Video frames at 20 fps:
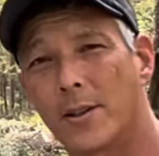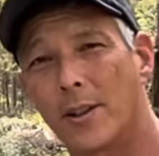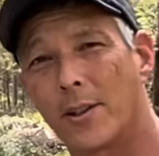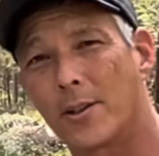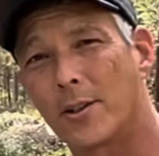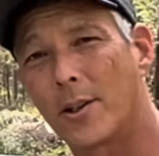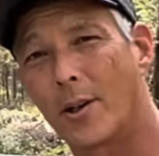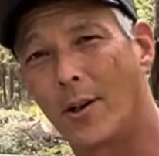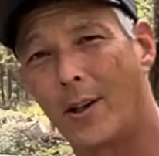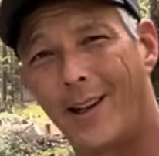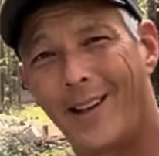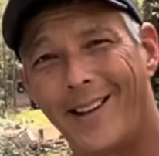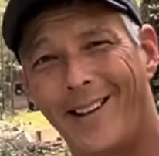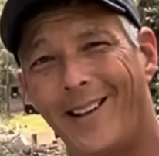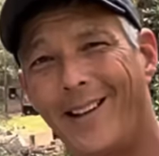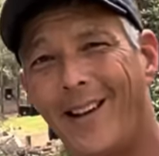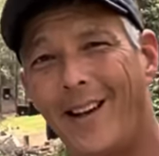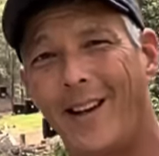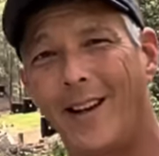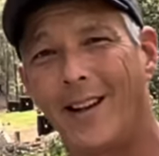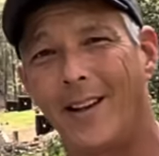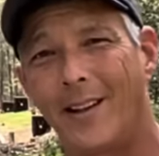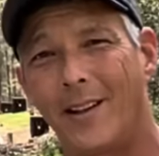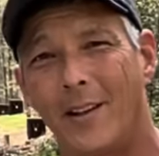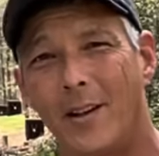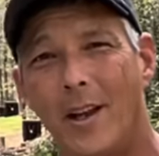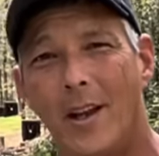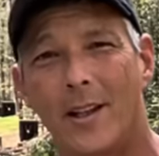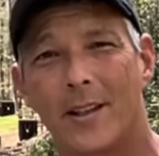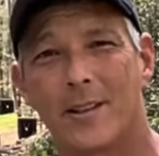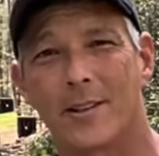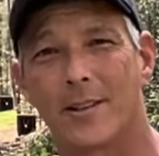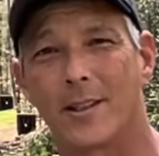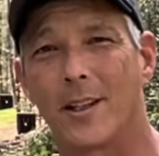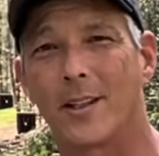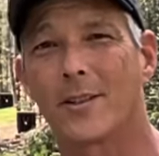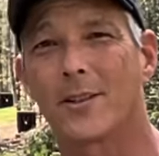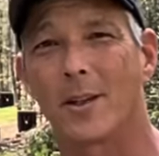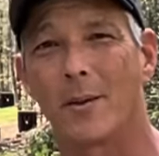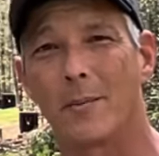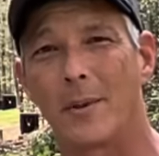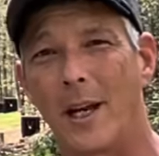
Let's go ahead and send some